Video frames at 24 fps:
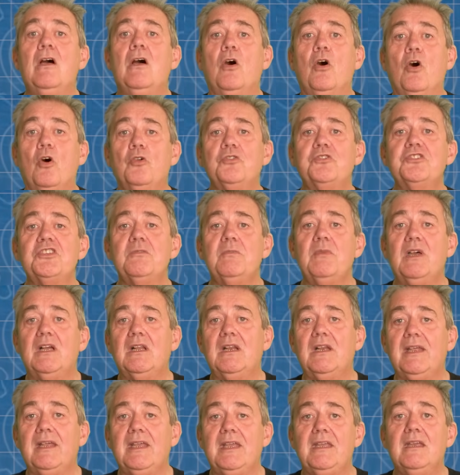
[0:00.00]

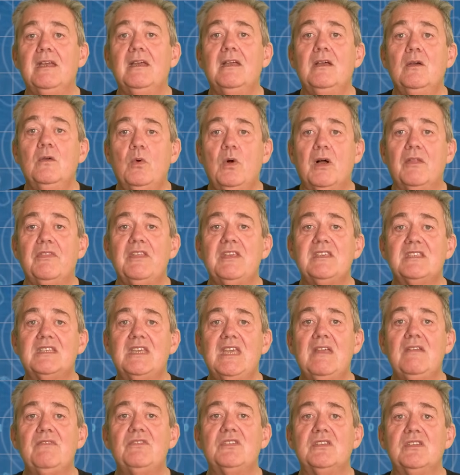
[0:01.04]
Ultimately, what this
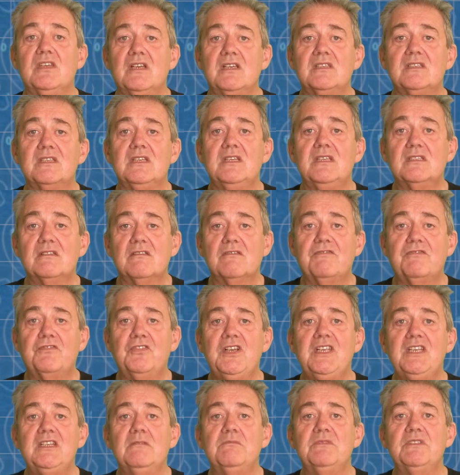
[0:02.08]
gives us is the
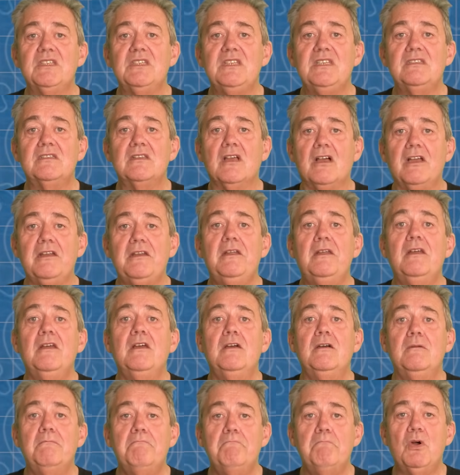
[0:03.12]
freedom to design
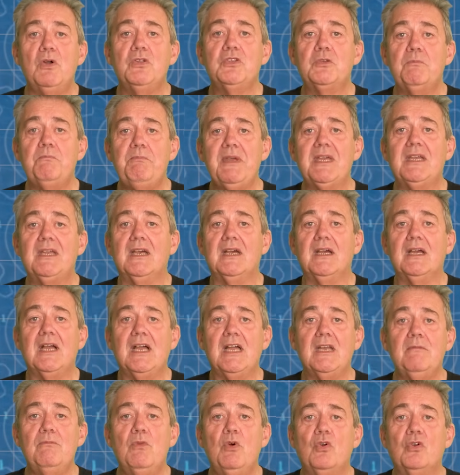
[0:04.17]
much bigger
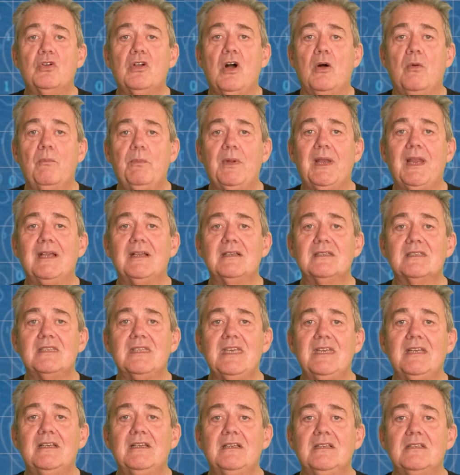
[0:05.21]
and more complex
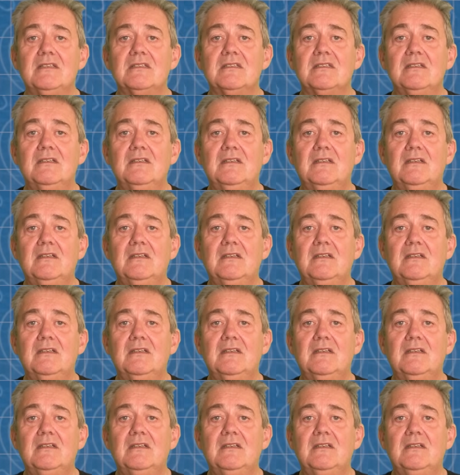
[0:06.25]
things,